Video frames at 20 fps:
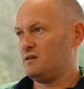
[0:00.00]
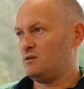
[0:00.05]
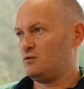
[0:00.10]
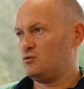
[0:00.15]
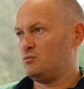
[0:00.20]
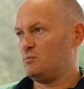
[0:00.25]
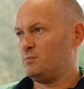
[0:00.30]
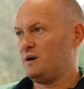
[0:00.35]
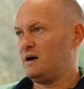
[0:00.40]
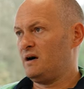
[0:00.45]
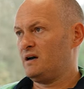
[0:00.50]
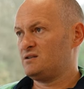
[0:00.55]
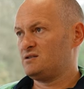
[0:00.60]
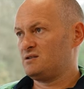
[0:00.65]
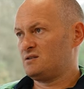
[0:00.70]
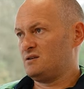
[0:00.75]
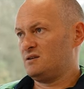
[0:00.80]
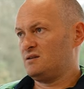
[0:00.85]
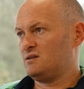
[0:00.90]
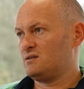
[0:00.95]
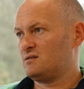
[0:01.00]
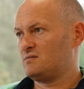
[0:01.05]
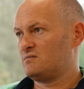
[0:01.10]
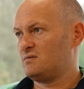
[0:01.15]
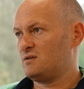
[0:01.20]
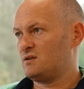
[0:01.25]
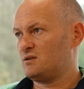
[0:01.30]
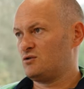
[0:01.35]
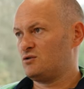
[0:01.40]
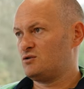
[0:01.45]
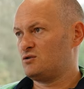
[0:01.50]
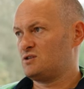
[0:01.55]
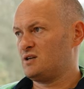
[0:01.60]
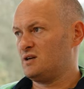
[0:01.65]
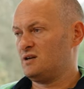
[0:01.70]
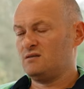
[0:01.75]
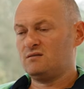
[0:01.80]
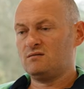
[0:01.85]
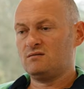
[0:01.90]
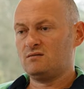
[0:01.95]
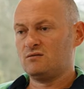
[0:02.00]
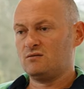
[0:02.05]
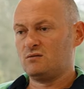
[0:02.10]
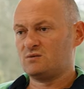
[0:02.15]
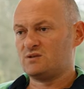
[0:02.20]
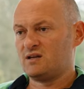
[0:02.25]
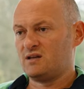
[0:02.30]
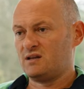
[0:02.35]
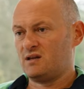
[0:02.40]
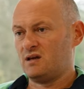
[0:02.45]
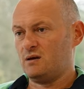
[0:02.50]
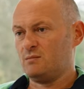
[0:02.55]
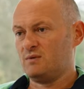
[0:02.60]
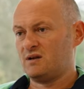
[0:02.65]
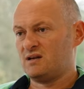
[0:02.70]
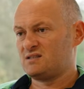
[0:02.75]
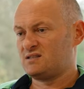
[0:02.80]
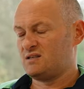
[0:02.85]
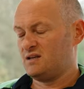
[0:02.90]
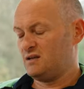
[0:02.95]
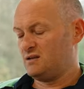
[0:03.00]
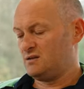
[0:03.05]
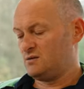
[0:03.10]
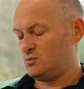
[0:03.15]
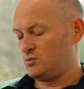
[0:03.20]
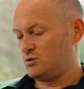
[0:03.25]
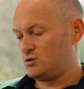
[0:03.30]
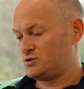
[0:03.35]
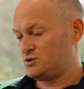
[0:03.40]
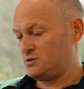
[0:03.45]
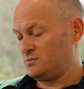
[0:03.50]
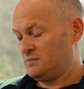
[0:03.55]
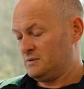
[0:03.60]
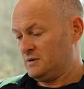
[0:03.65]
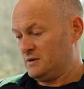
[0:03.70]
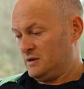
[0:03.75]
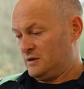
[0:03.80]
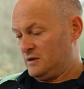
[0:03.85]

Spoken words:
in their own patch. I think they're a good side. You know, I was at the game last night to watch them.